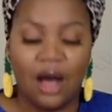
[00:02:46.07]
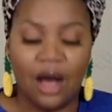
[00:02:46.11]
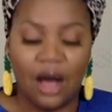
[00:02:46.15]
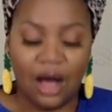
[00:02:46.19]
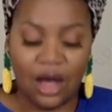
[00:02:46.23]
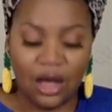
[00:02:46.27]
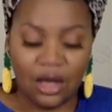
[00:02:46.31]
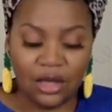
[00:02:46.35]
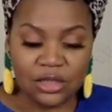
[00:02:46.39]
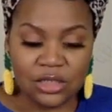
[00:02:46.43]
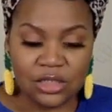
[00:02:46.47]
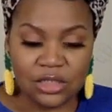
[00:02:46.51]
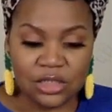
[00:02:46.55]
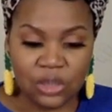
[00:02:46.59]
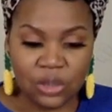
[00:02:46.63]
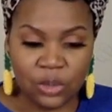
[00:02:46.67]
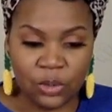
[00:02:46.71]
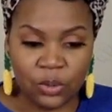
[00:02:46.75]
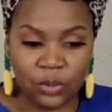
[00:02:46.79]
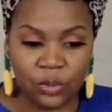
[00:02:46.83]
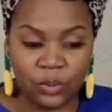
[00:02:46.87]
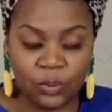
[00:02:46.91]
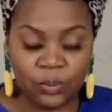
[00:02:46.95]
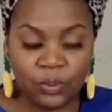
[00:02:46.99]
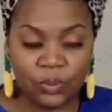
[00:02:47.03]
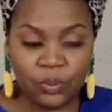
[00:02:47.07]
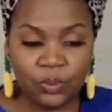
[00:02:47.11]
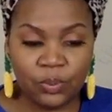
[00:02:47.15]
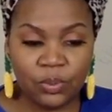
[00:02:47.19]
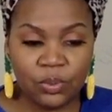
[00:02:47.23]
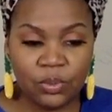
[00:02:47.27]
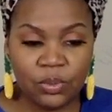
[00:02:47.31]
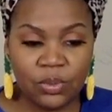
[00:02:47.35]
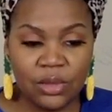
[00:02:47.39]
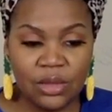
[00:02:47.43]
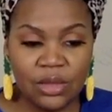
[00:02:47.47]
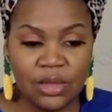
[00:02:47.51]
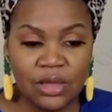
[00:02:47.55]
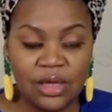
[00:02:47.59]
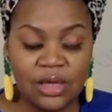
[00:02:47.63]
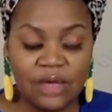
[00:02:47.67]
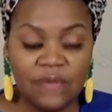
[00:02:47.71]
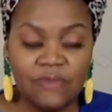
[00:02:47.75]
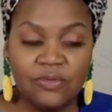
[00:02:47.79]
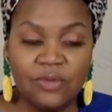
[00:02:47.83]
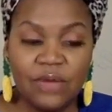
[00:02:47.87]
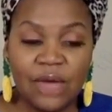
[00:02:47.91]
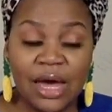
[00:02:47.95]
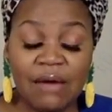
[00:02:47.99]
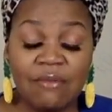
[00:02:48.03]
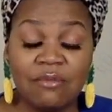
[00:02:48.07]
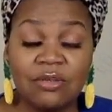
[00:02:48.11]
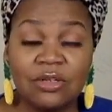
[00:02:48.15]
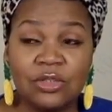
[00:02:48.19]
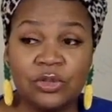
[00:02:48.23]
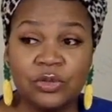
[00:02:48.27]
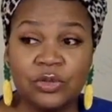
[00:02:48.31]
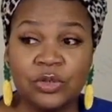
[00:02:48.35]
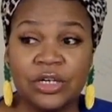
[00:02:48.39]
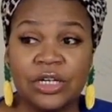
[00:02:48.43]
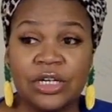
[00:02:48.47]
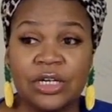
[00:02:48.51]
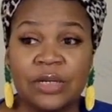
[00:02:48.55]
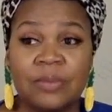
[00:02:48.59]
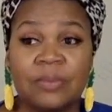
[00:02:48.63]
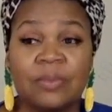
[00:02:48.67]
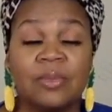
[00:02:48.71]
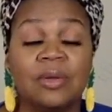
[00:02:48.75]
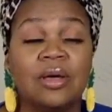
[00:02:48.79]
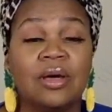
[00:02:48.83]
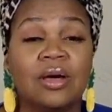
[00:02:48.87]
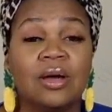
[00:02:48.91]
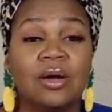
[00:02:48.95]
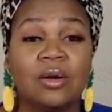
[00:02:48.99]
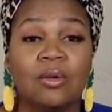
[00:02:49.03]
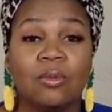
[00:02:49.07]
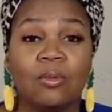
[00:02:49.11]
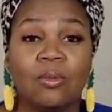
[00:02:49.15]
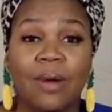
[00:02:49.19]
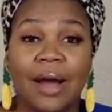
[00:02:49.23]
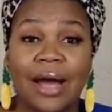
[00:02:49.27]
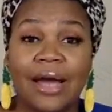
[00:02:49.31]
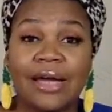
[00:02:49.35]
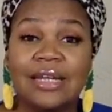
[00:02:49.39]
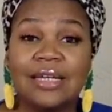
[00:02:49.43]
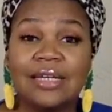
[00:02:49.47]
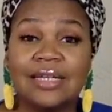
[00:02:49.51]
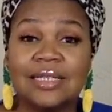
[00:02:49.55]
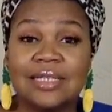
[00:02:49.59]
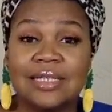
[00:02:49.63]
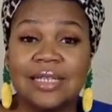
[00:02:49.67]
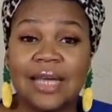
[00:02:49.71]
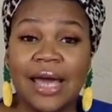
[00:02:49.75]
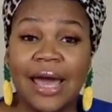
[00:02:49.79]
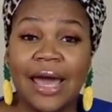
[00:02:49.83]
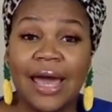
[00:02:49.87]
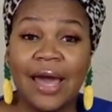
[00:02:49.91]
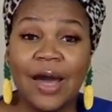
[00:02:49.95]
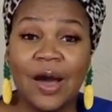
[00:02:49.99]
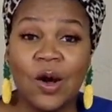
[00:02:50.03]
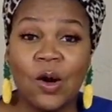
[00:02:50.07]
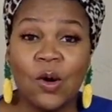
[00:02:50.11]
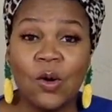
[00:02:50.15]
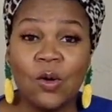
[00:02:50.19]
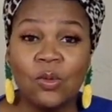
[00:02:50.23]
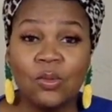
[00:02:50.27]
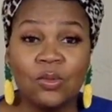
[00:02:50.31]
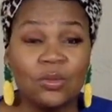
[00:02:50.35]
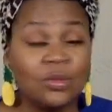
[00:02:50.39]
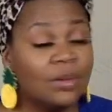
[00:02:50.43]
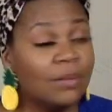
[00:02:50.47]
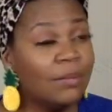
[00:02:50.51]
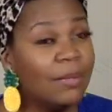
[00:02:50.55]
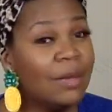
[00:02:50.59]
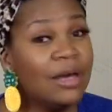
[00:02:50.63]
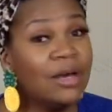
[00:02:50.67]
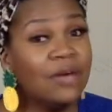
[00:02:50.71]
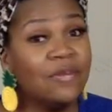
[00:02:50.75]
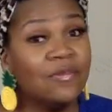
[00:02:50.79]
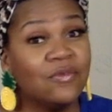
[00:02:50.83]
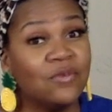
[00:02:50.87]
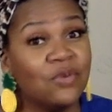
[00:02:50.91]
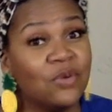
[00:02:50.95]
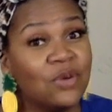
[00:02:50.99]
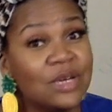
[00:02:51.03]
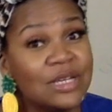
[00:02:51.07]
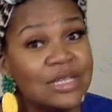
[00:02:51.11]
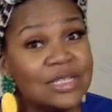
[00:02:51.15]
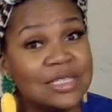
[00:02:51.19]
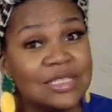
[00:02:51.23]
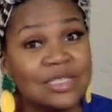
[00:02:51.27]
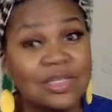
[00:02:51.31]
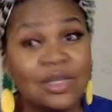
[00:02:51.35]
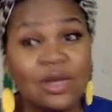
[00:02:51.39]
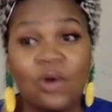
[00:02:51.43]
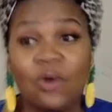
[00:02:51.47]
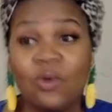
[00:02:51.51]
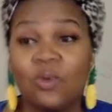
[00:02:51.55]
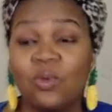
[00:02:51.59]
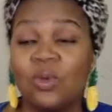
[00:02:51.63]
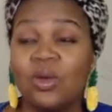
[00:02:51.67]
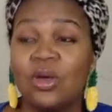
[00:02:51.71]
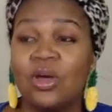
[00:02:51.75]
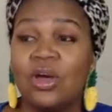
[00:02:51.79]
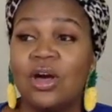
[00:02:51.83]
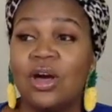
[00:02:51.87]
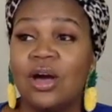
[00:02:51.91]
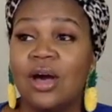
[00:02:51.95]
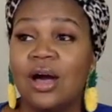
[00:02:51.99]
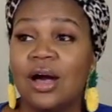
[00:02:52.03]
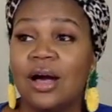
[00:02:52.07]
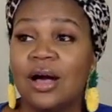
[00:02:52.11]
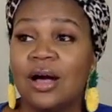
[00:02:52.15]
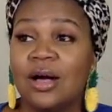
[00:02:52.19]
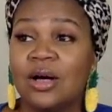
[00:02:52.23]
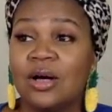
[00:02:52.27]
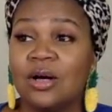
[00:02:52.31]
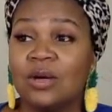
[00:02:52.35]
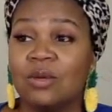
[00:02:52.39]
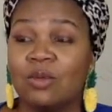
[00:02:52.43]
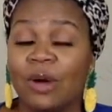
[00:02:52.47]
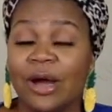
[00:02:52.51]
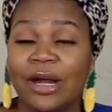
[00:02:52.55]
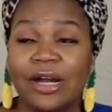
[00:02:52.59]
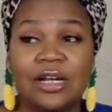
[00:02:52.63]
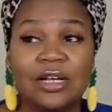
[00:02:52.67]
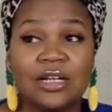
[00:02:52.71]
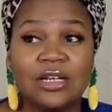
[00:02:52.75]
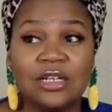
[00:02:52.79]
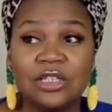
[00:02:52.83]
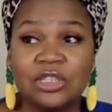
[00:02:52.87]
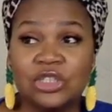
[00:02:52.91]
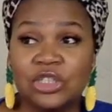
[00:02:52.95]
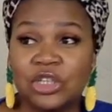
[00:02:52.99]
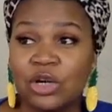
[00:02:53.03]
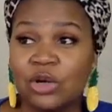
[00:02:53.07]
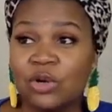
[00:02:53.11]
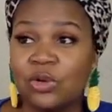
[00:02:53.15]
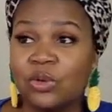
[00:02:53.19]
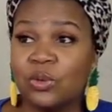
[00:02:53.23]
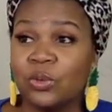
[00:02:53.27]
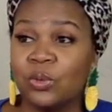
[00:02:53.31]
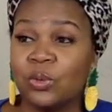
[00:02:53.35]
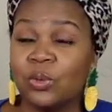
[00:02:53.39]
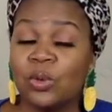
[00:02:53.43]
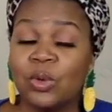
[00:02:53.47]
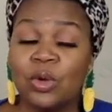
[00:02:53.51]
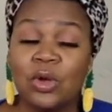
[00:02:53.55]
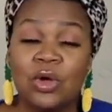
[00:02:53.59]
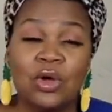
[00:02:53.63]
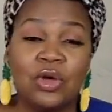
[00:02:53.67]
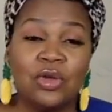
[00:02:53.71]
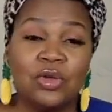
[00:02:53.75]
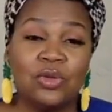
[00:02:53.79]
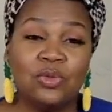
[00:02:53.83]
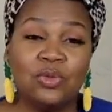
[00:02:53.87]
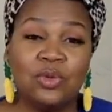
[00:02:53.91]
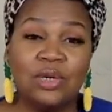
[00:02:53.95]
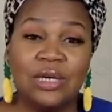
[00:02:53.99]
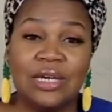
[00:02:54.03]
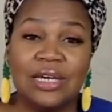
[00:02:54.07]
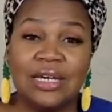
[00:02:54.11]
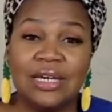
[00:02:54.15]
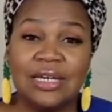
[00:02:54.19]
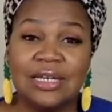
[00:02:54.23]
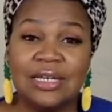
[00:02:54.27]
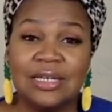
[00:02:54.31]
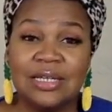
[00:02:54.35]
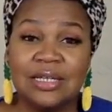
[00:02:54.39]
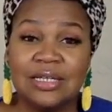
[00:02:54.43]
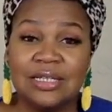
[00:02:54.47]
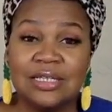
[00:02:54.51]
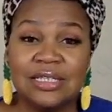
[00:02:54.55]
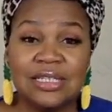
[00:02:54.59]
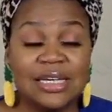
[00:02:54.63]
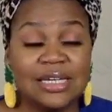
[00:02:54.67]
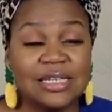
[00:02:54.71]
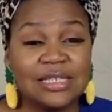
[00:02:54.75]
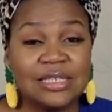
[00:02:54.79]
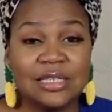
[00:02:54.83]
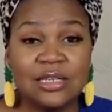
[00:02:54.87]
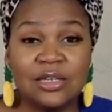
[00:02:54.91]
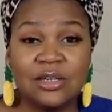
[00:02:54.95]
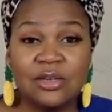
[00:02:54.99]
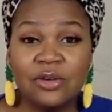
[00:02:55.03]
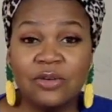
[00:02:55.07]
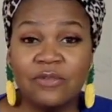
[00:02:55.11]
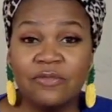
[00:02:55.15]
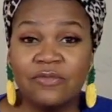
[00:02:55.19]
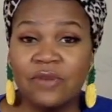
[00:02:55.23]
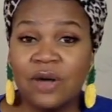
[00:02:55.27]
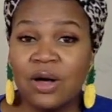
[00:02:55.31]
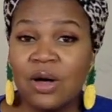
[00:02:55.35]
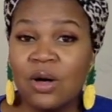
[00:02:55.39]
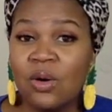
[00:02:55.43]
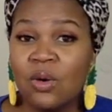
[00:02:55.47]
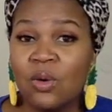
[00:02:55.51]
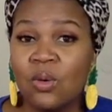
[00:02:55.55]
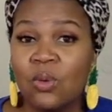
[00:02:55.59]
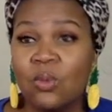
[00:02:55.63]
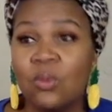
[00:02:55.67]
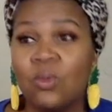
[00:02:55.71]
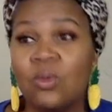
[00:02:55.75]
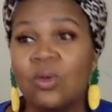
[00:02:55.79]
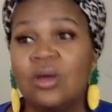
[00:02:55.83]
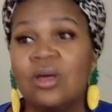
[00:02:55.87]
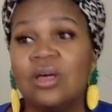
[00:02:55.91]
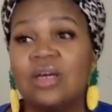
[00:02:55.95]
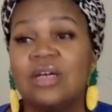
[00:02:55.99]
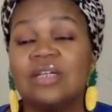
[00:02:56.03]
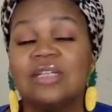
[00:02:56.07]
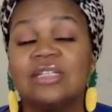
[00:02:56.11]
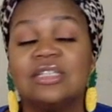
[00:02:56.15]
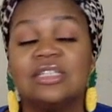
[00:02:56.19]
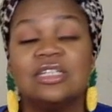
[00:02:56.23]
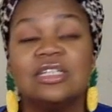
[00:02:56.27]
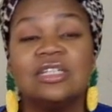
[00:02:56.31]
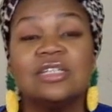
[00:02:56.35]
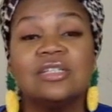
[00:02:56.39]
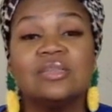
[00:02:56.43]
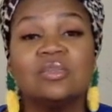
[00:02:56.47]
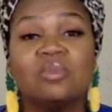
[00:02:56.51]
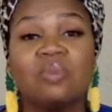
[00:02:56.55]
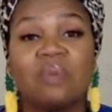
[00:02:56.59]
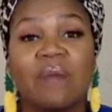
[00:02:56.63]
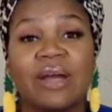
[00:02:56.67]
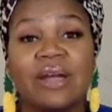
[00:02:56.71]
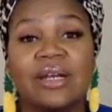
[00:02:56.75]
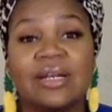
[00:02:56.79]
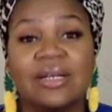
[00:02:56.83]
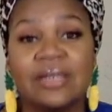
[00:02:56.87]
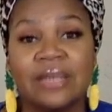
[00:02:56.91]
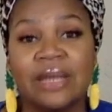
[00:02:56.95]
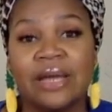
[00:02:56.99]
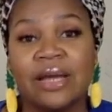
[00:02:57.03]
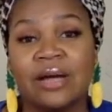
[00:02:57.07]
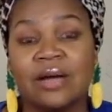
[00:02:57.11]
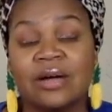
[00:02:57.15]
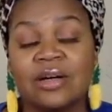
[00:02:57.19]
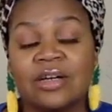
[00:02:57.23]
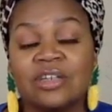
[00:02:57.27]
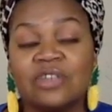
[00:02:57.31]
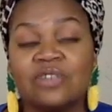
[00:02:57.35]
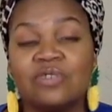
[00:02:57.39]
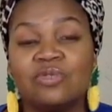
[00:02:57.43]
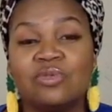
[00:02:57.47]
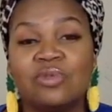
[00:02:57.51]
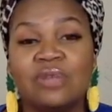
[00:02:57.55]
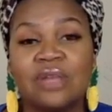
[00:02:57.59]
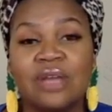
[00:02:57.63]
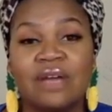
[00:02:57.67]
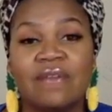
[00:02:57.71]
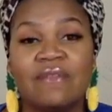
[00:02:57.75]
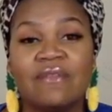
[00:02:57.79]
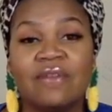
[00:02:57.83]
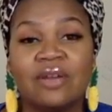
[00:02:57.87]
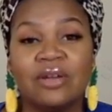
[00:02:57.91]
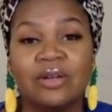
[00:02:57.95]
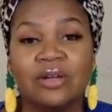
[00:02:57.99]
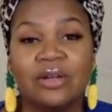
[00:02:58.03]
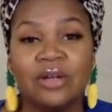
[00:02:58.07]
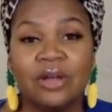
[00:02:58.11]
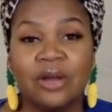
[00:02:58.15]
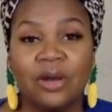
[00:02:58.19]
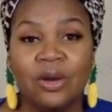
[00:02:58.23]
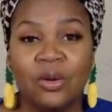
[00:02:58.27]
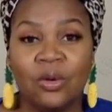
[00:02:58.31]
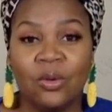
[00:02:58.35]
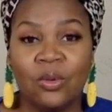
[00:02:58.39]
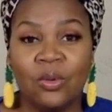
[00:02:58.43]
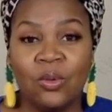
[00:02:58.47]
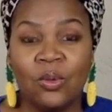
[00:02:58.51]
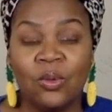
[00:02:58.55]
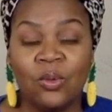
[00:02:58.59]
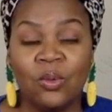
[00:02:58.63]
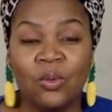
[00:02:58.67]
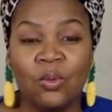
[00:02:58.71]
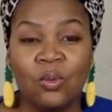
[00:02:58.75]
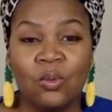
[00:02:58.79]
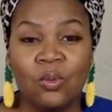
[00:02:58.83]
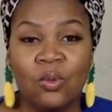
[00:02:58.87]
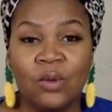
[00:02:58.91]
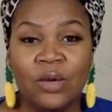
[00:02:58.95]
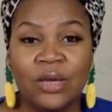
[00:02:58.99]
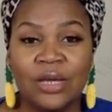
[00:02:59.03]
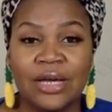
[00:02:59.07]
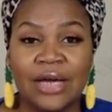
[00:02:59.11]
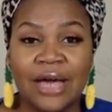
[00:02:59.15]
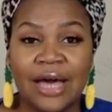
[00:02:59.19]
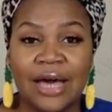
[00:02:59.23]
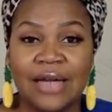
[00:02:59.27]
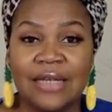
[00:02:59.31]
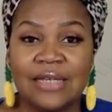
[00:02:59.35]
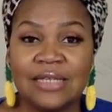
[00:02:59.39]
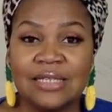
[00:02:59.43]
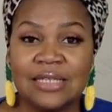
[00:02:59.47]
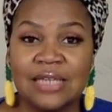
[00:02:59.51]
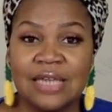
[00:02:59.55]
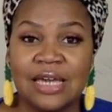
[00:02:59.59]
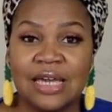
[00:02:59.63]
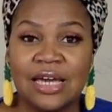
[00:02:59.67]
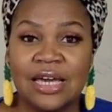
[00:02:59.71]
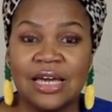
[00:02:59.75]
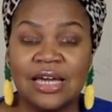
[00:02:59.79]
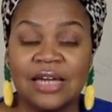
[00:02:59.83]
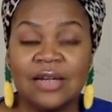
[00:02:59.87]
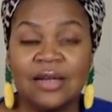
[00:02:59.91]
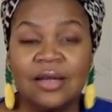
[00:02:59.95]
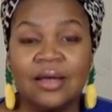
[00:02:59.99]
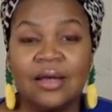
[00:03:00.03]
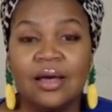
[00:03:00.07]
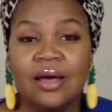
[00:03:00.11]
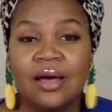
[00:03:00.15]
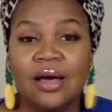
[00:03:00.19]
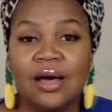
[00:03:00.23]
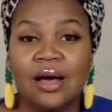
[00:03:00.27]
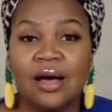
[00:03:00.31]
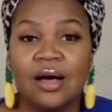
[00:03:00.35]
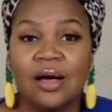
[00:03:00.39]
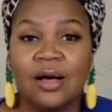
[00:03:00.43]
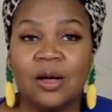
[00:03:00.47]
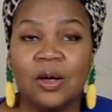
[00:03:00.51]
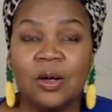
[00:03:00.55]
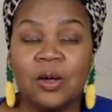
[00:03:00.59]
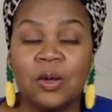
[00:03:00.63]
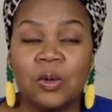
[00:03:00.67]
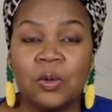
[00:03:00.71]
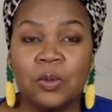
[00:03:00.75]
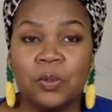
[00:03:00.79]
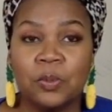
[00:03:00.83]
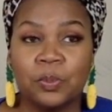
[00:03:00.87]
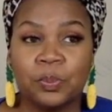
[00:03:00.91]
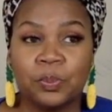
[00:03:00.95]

Also, if you have a dream, write it down. Make a voice note. Um, write it in a journal. You can text it in your phone. Just write it down because you never know what God is saying um,